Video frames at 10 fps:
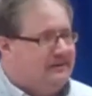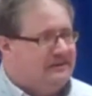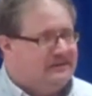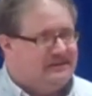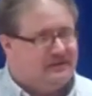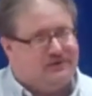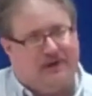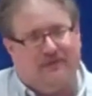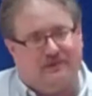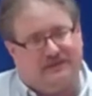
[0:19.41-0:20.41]
his Nick
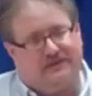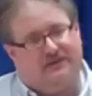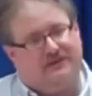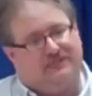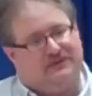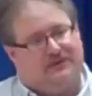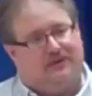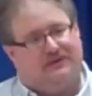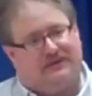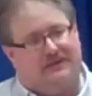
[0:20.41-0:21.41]
Travers series, which
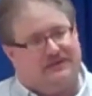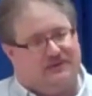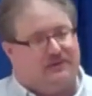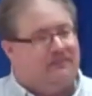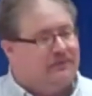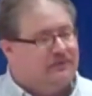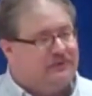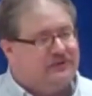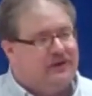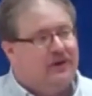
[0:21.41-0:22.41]
goes into the history of blues,